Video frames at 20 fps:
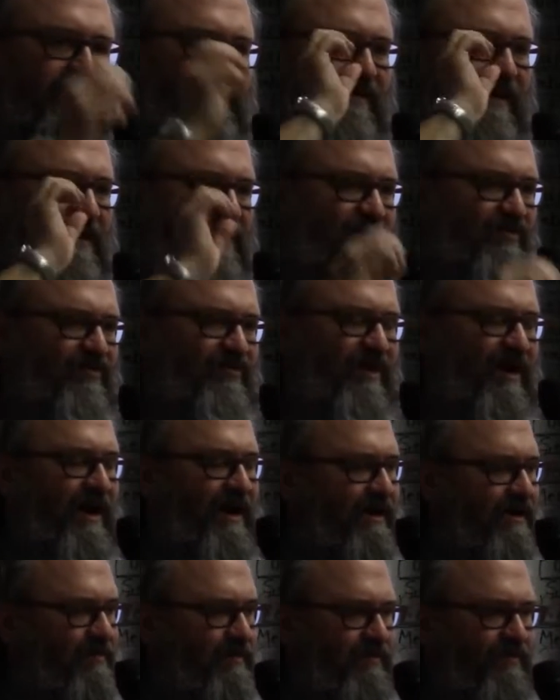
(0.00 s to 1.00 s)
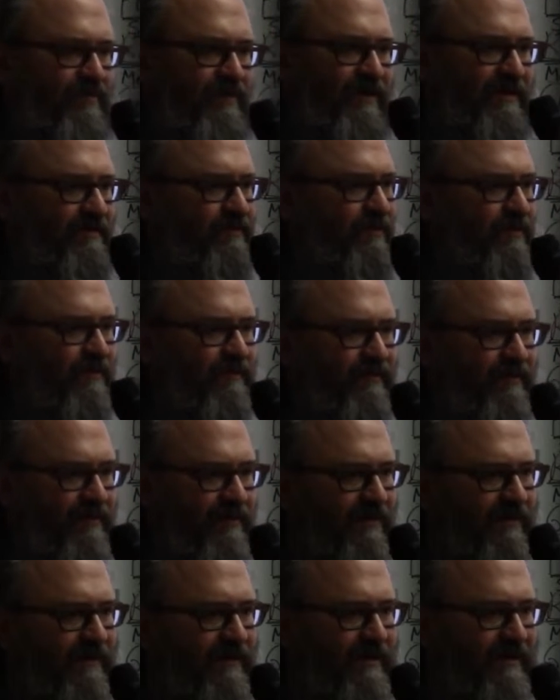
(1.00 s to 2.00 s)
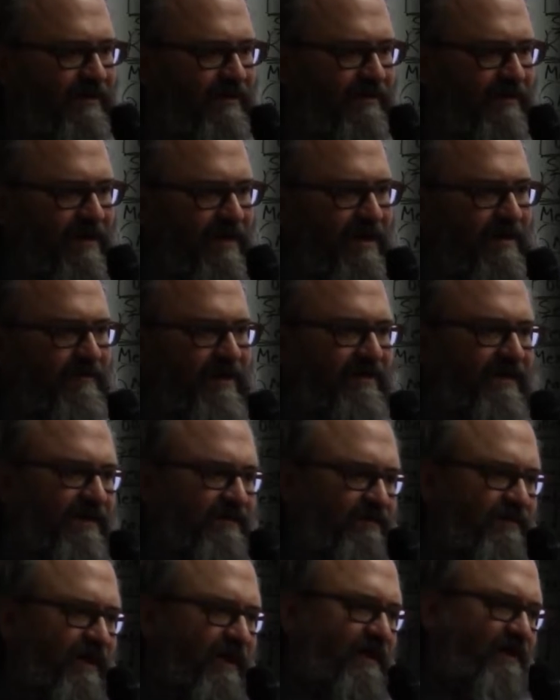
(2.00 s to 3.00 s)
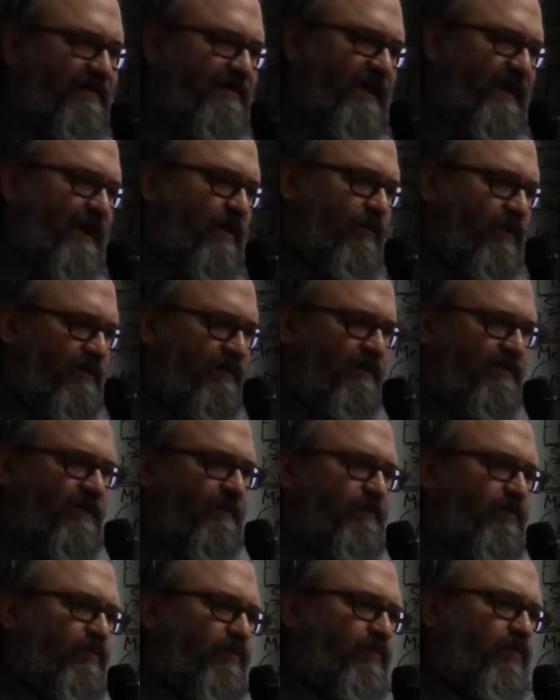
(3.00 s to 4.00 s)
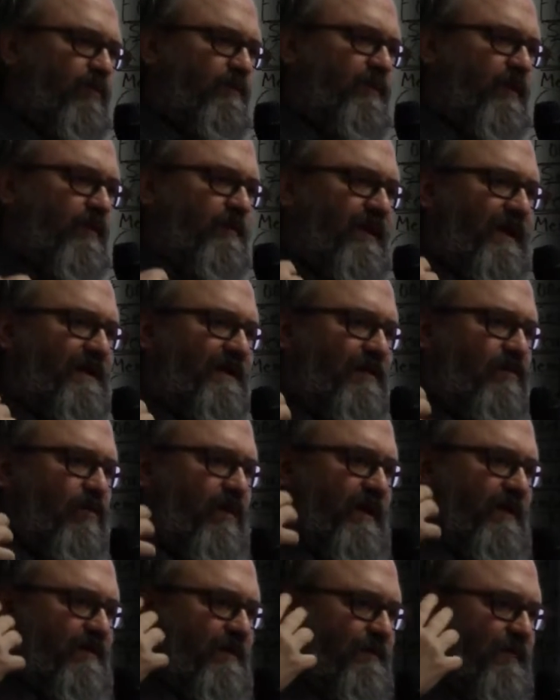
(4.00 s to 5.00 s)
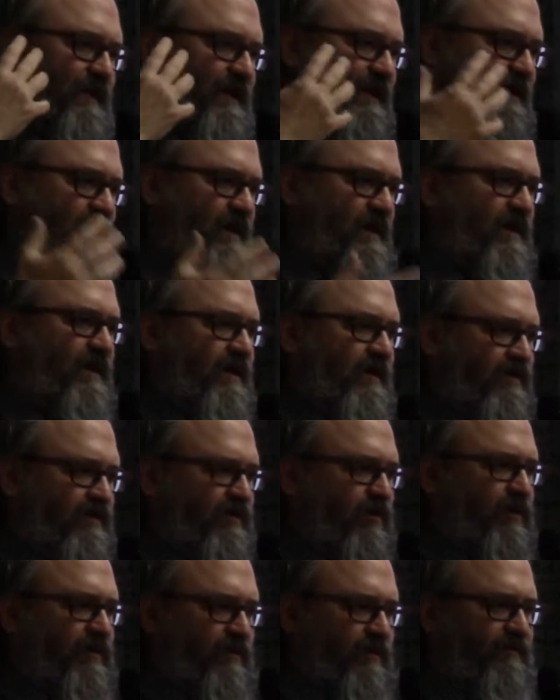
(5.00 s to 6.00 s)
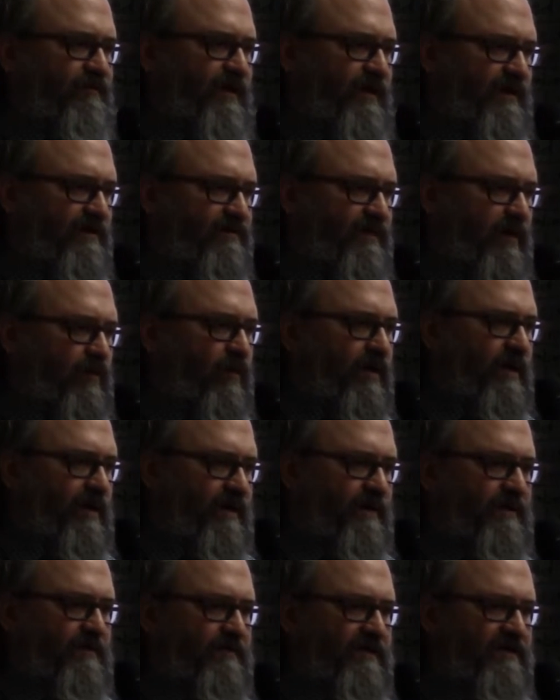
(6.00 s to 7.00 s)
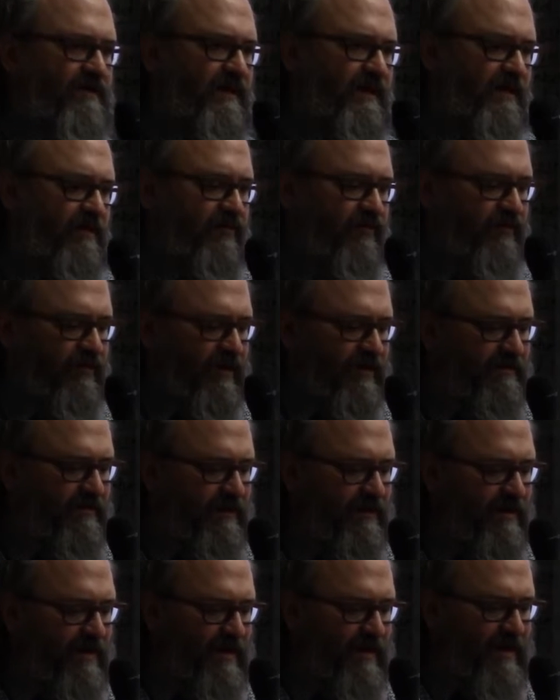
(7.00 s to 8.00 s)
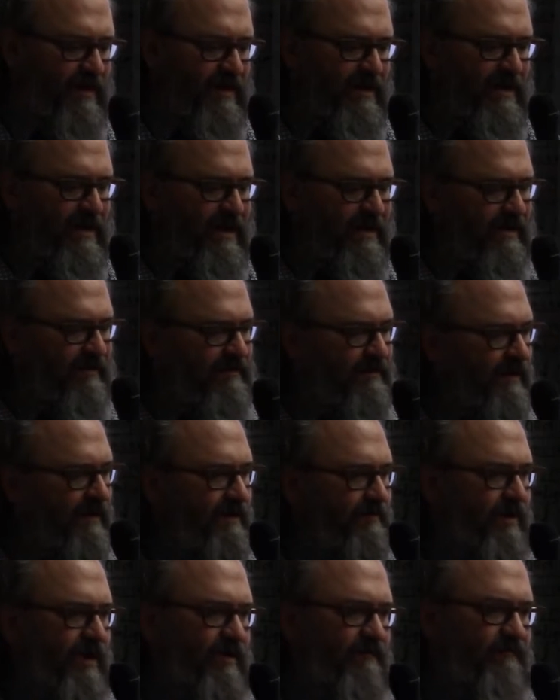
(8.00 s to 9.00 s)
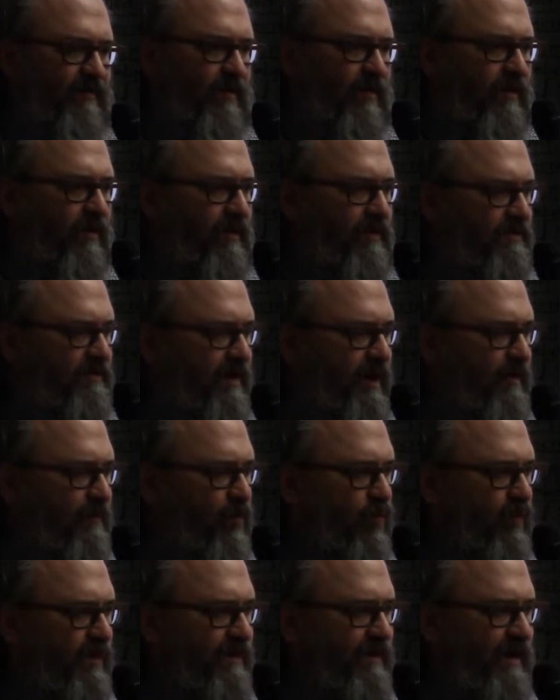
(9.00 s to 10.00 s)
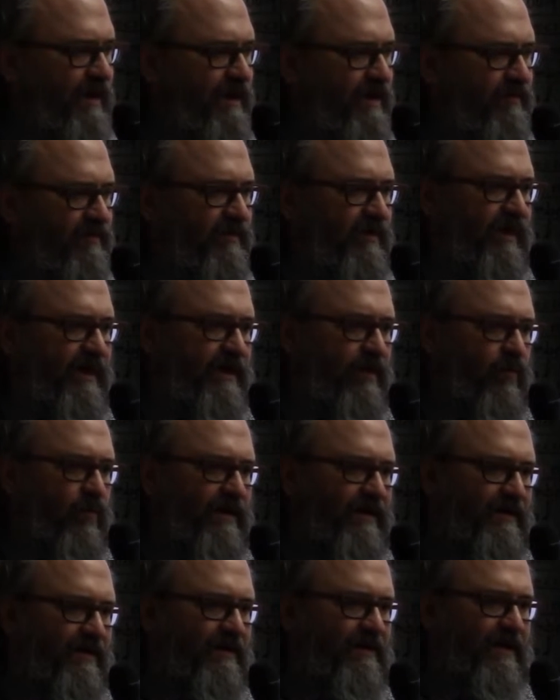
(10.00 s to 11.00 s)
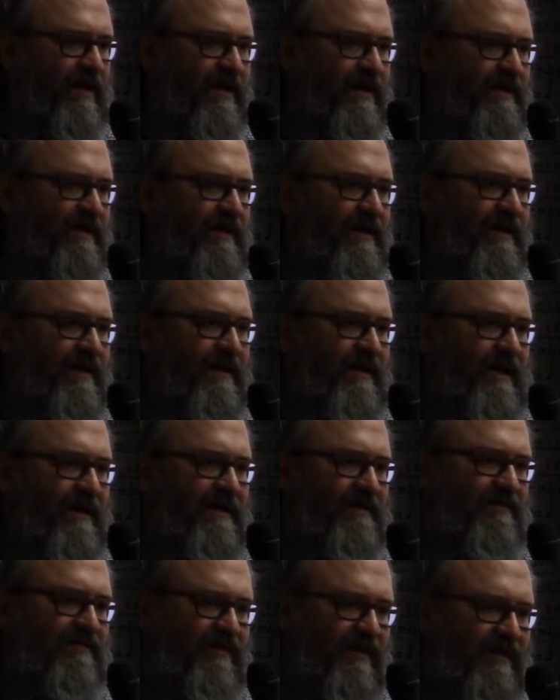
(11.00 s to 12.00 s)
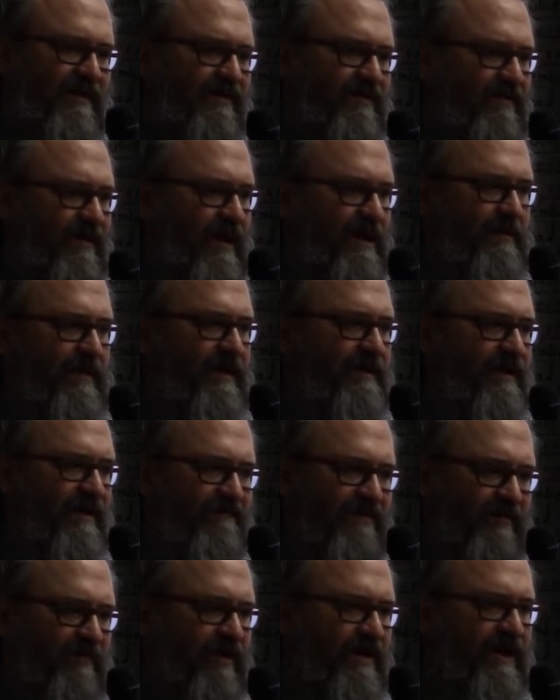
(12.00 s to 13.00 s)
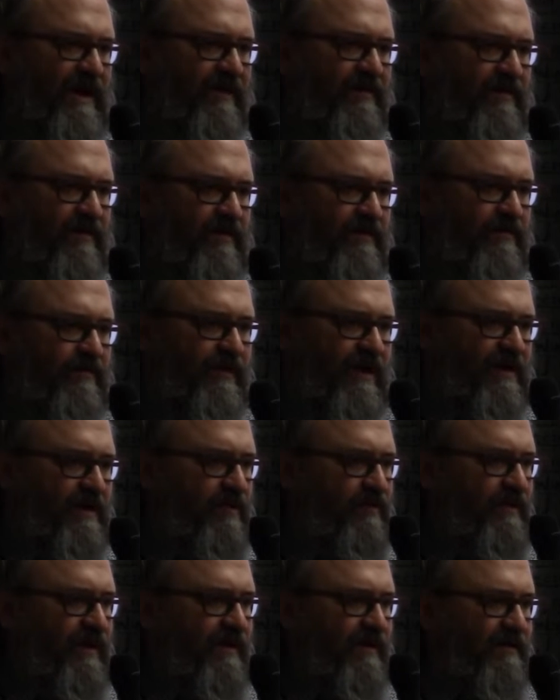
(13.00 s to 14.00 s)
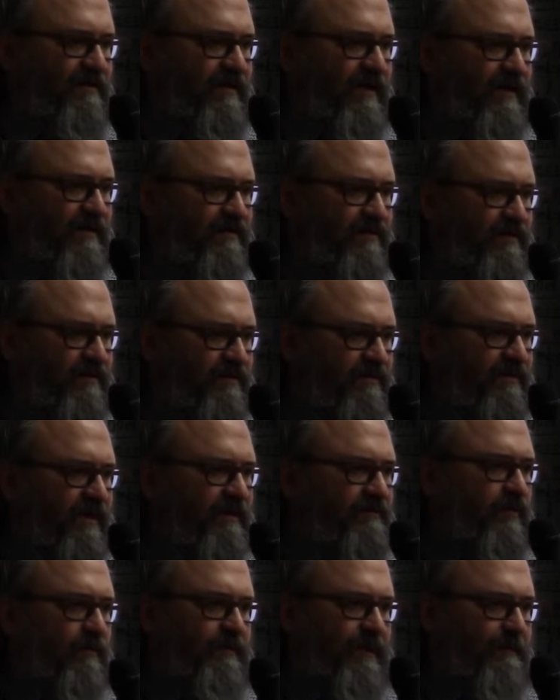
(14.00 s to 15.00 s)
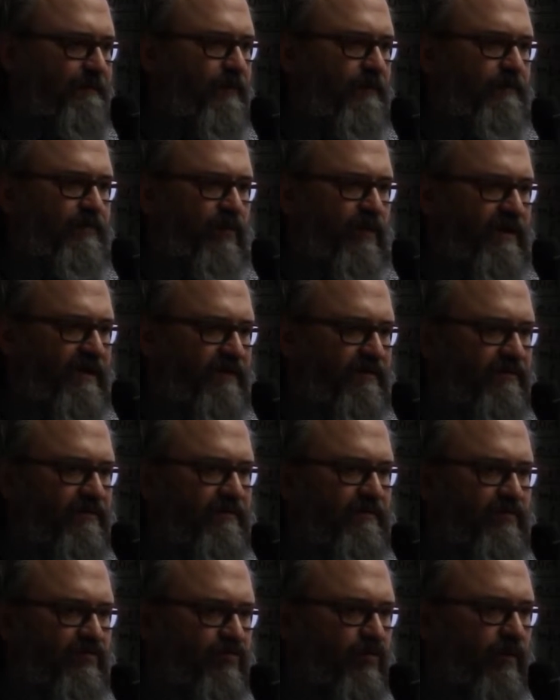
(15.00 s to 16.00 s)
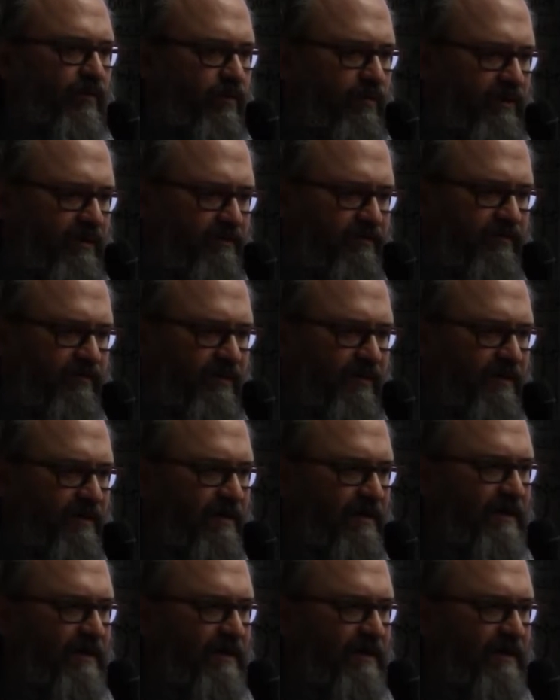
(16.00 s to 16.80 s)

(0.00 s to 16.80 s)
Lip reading: It was kind of a shot. It was really beautiful. But I thought I want to do something with root beer, but I didn't want it to be so in your face. I wanted it to be deconstructed. And I thought about it for a long time. And one night I was lying awake at night, and I suddenly thought about it. I've never had this, but I know down in Texas, Dr. Pepper braised short ribs.